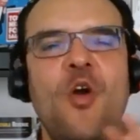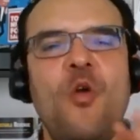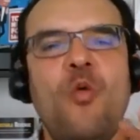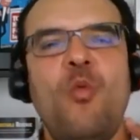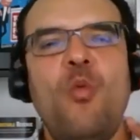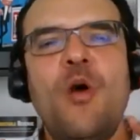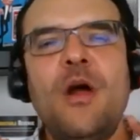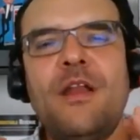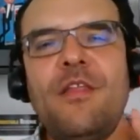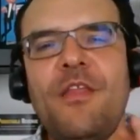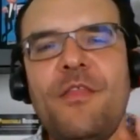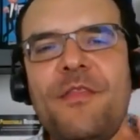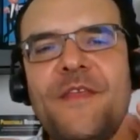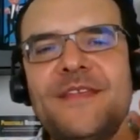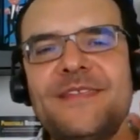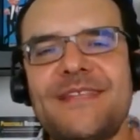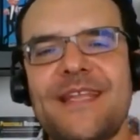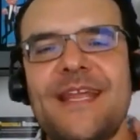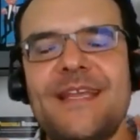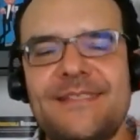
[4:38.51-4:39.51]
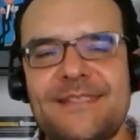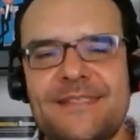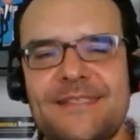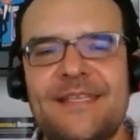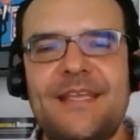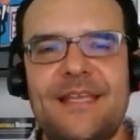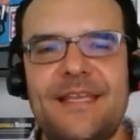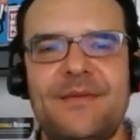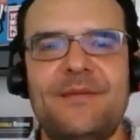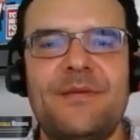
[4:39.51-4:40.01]
One of the things that I
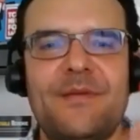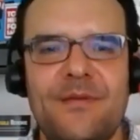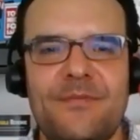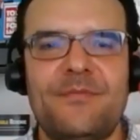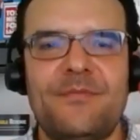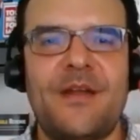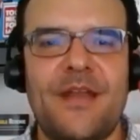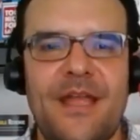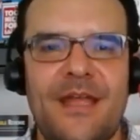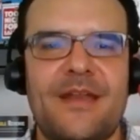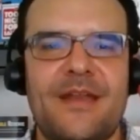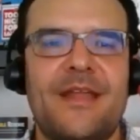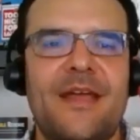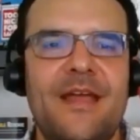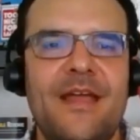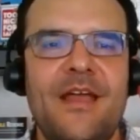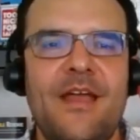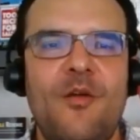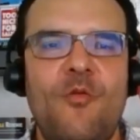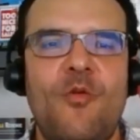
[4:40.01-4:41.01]
see, Mariana,